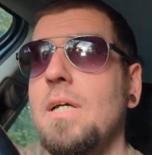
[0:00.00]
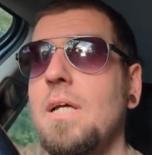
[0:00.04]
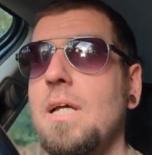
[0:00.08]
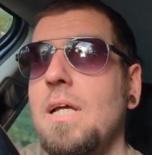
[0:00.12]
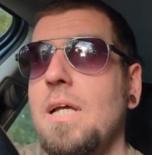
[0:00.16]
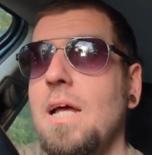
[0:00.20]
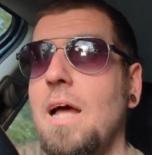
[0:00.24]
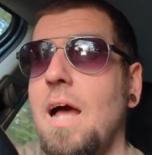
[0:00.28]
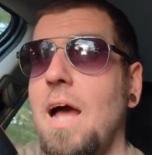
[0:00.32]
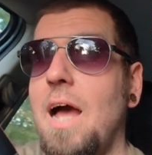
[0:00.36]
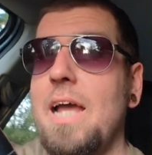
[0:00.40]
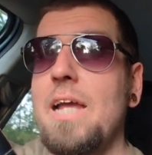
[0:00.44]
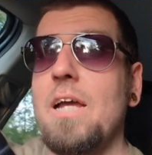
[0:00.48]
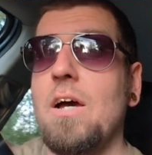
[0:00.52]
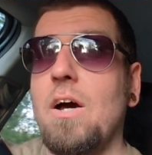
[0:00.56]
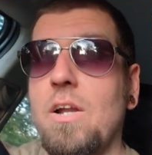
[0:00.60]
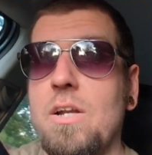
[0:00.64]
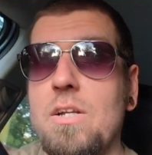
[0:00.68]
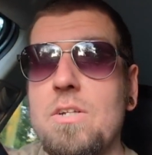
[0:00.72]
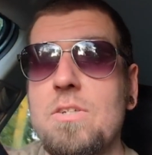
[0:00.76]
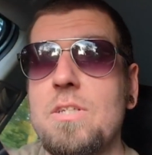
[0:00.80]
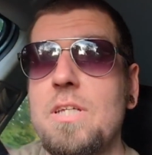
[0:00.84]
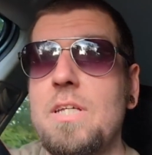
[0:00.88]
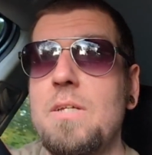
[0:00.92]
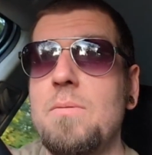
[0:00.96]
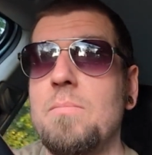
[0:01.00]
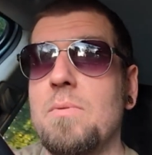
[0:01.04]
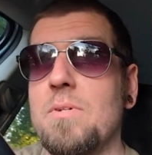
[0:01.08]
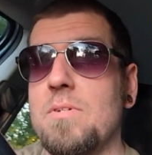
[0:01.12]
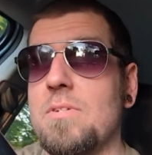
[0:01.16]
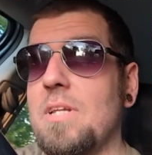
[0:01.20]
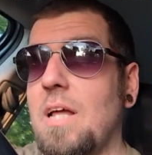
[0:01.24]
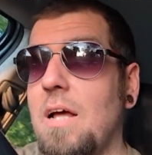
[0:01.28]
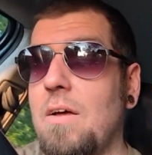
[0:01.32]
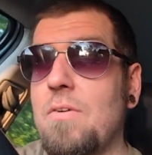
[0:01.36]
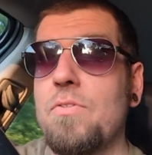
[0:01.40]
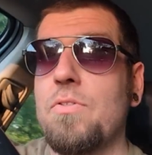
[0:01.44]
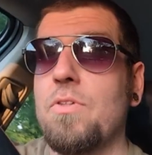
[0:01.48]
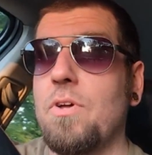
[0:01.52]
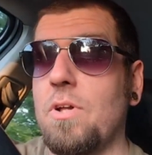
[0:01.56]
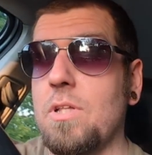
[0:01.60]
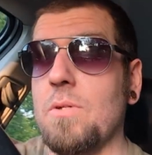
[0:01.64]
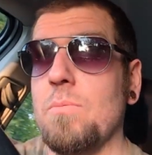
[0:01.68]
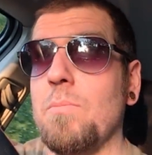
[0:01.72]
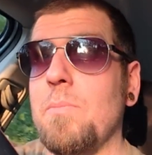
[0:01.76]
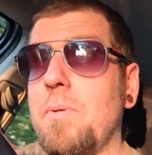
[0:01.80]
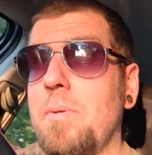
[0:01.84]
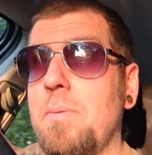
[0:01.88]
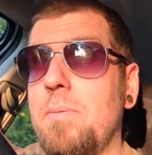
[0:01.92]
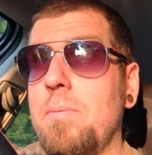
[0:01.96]
I honestly myself thought there'd
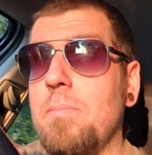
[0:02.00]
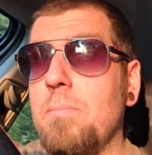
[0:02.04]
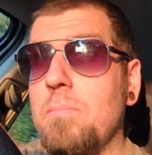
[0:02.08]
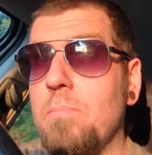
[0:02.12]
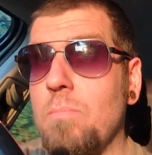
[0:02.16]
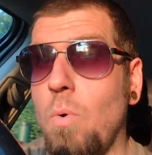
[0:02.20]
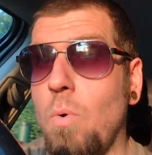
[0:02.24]
be more